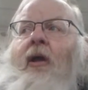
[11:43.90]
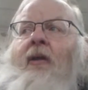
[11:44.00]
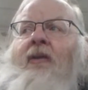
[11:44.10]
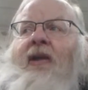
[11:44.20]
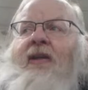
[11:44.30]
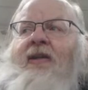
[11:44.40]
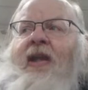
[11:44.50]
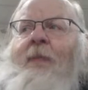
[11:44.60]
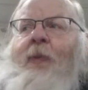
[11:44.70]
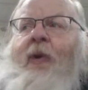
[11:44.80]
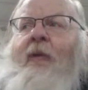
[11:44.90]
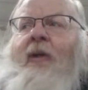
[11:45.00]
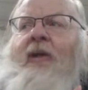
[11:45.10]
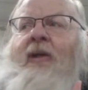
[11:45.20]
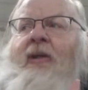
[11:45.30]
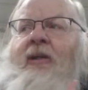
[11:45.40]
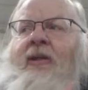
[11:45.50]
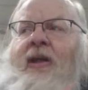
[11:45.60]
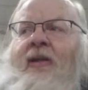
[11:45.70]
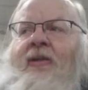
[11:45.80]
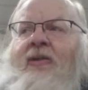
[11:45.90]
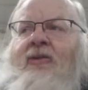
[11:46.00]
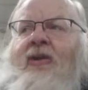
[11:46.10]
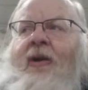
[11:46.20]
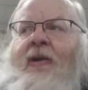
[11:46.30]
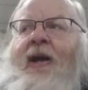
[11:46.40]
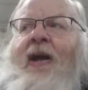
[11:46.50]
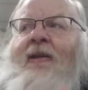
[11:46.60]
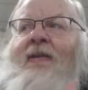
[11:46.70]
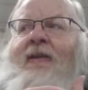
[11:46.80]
The contemporary nickels are not